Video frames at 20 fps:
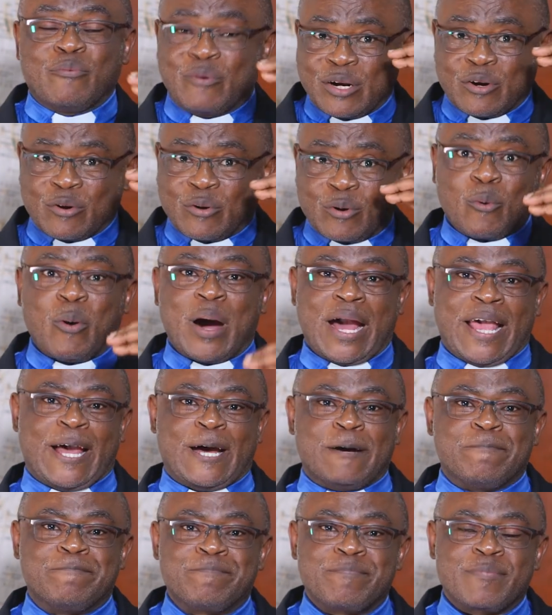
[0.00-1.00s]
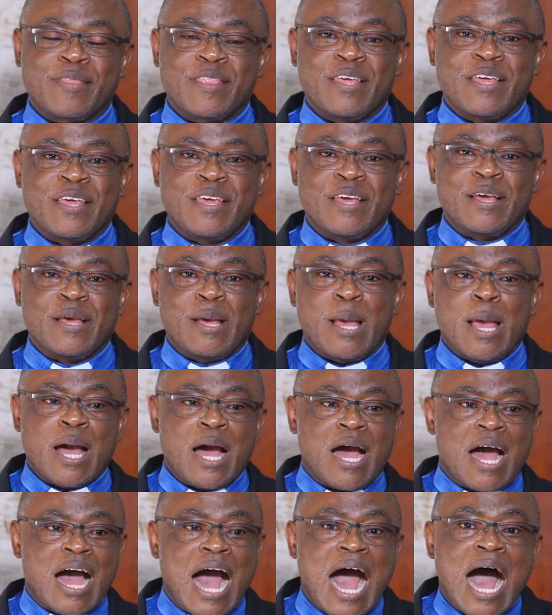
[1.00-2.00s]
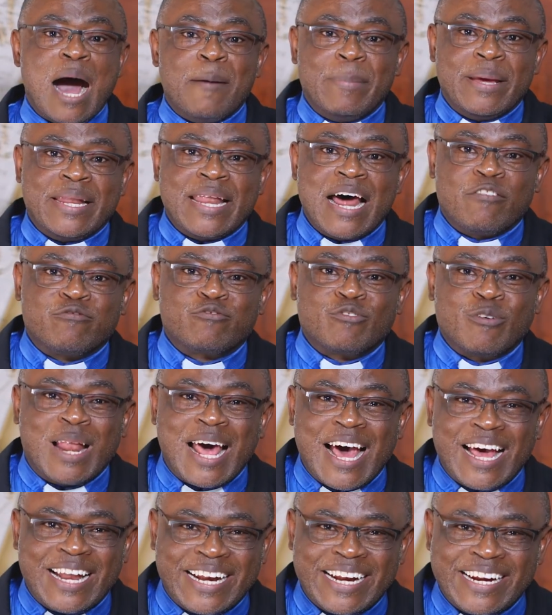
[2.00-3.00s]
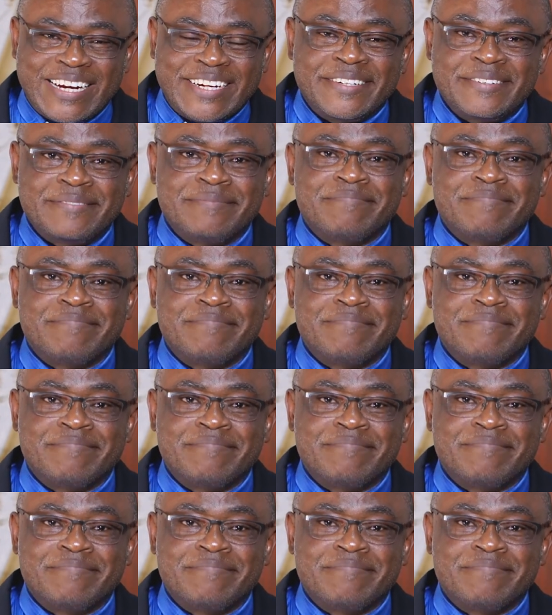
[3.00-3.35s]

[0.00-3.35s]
will require. Humble enough to learn.